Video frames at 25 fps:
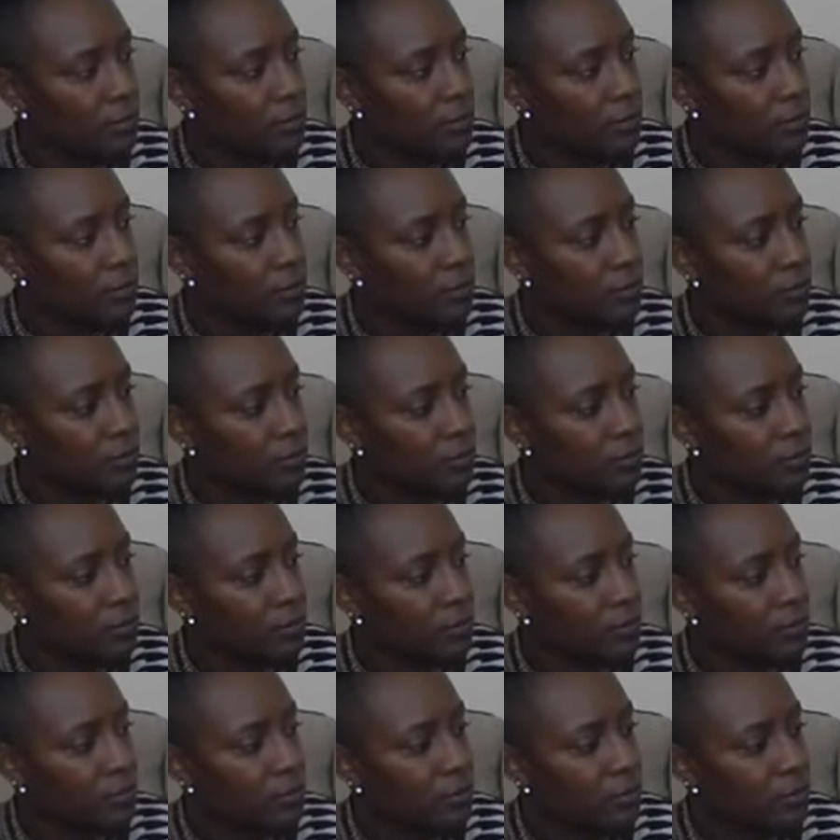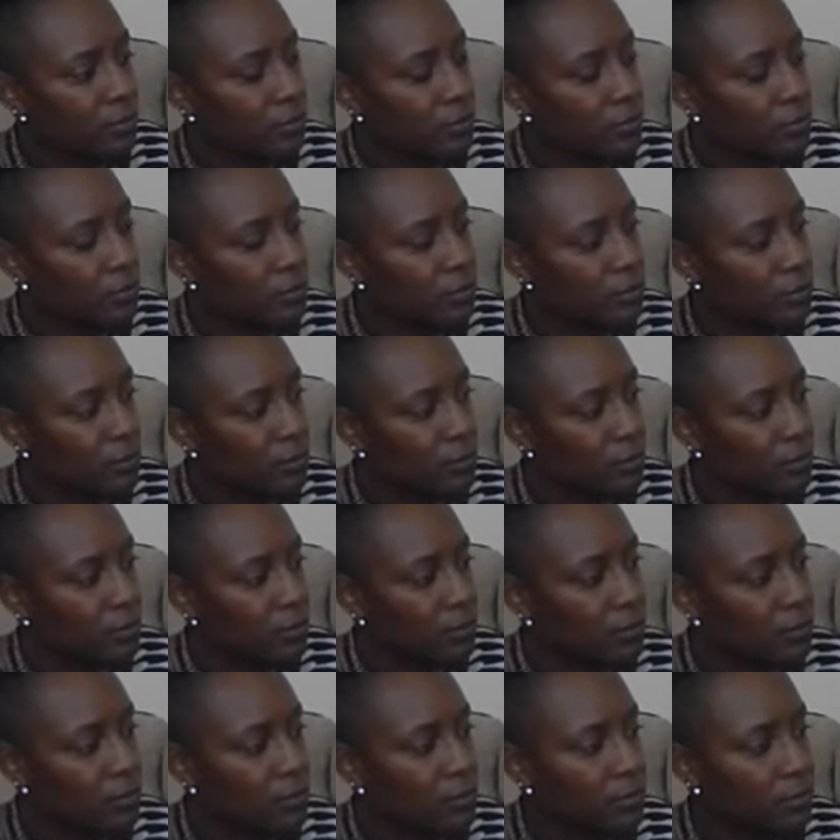
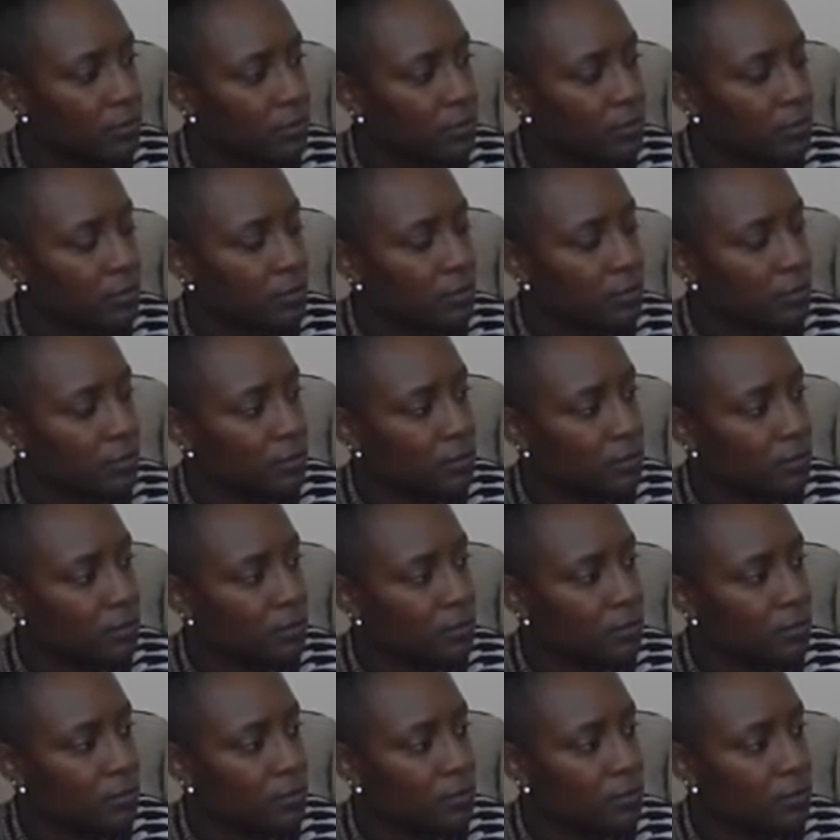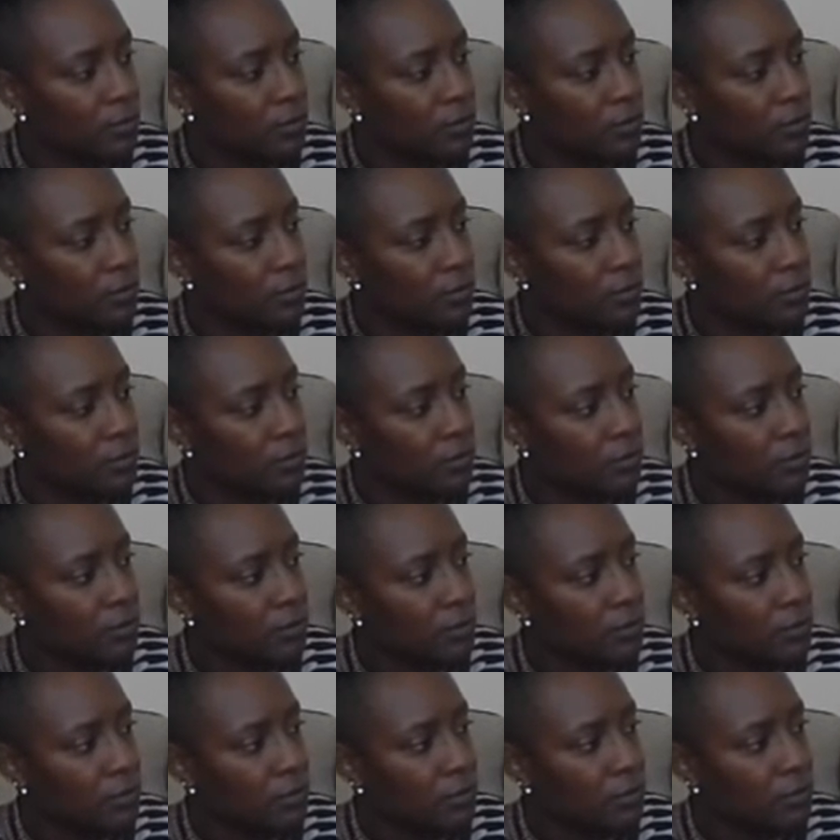
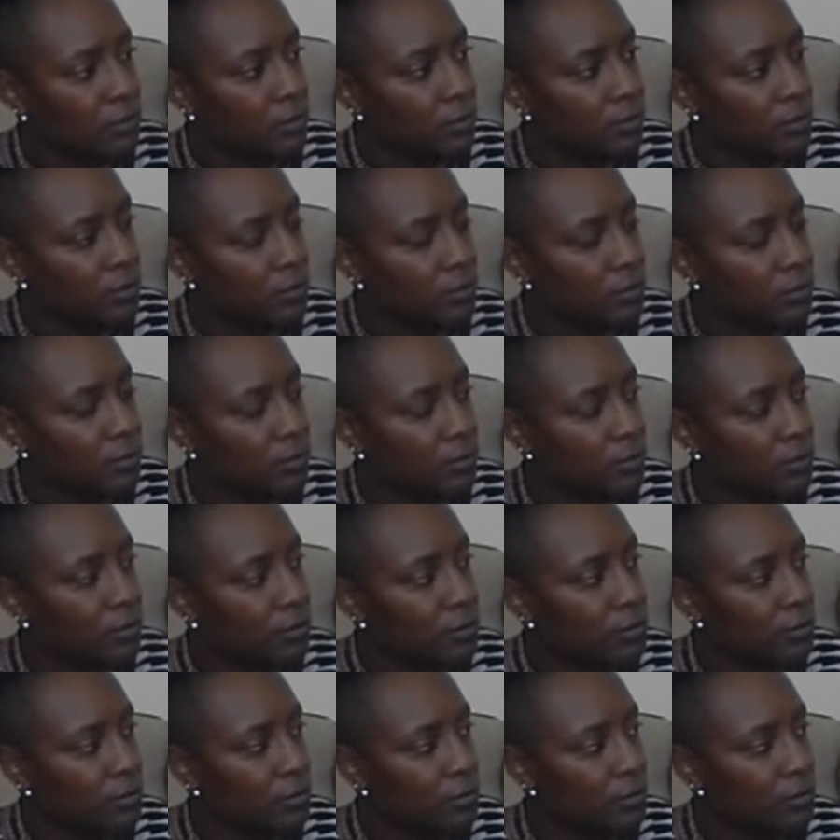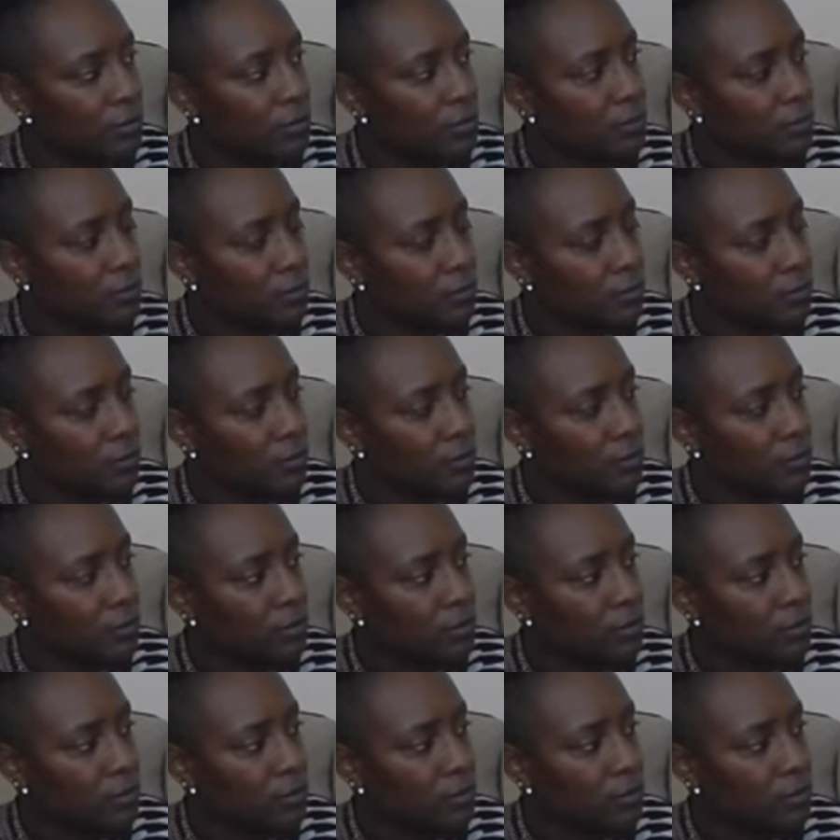(silent)